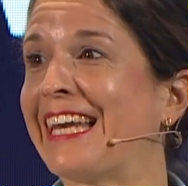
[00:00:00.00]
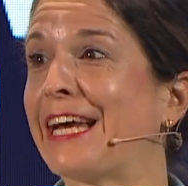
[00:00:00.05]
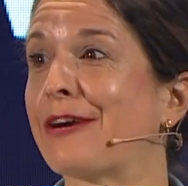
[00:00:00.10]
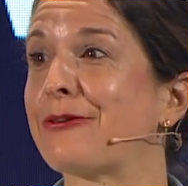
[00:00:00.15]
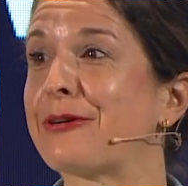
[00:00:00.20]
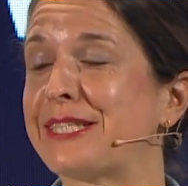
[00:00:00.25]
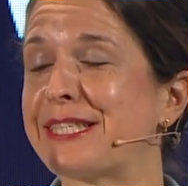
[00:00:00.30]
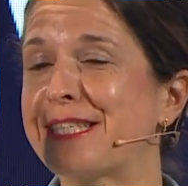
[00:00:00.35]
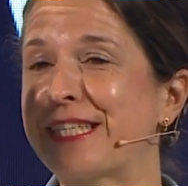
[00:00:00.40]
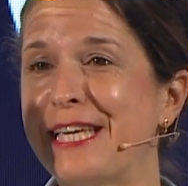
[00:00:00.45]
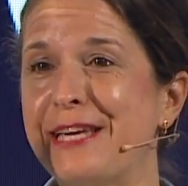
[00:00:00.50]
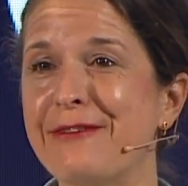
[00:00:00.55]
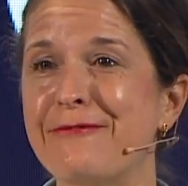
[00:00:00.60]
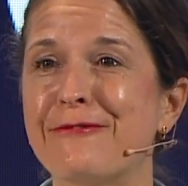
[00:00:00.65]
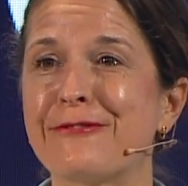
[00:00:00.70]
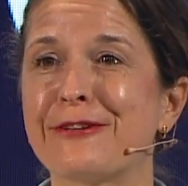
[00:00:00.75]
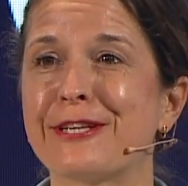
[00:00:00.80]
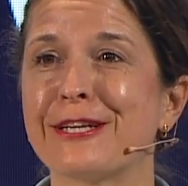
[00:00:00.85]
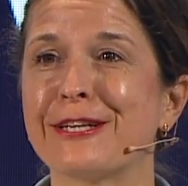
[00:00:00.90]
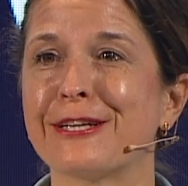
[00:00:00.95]
I
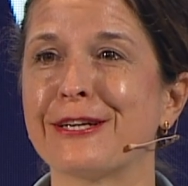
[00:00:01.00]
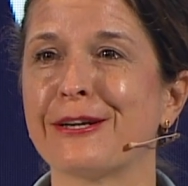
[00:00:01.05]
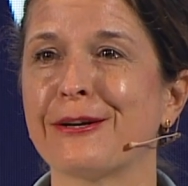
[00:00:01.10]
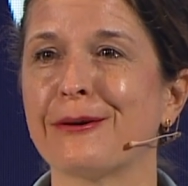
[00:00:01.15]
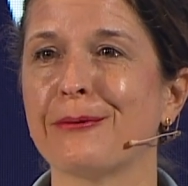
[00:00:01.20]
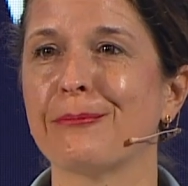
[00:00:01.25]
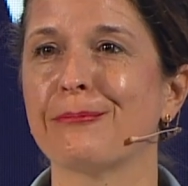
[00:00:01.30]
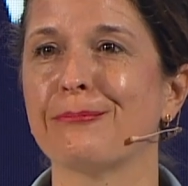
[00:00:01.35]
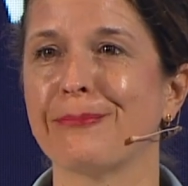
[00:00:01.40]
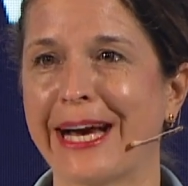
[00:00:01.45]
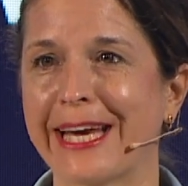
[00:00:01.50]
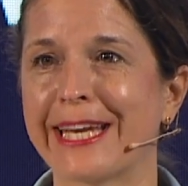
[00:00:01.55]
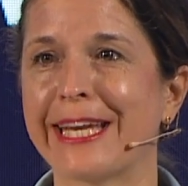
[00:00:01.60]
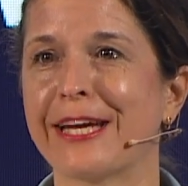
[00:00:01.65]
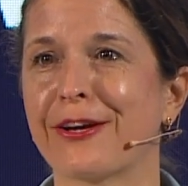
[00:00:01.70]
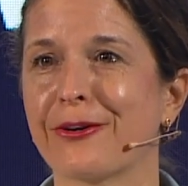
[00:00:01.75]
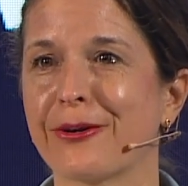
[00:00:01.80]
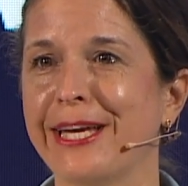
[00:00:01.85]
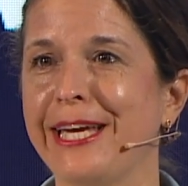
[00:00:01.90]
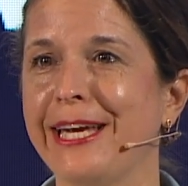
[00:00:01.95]
received my
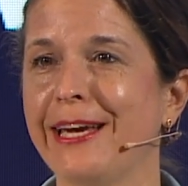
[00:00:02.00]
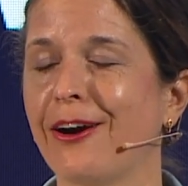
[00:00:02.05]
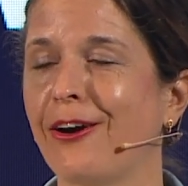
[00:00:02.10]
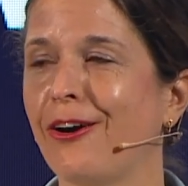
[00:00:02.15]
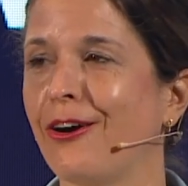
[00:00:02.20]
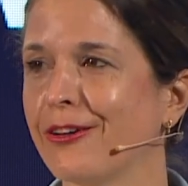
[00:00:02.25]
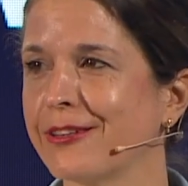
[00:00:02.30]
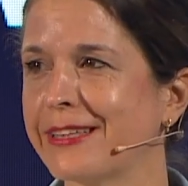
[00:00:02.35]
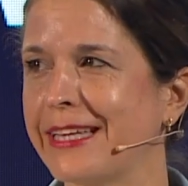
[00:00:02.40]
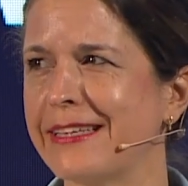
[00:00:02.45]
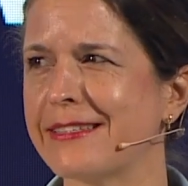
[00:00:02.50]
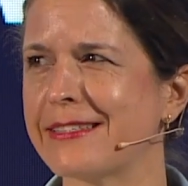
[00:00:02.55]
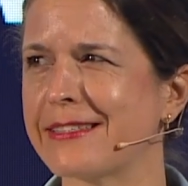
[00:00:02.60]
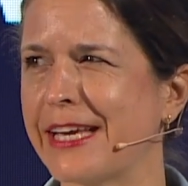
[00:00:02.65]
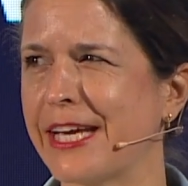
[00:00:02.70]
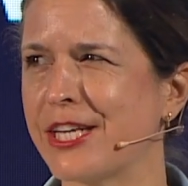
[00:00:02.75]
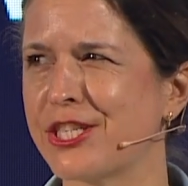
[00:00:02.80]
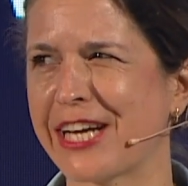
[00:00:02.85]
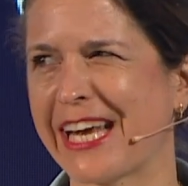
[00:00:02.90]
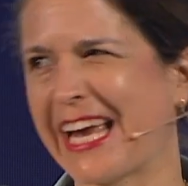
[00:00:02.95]
degree on this stage.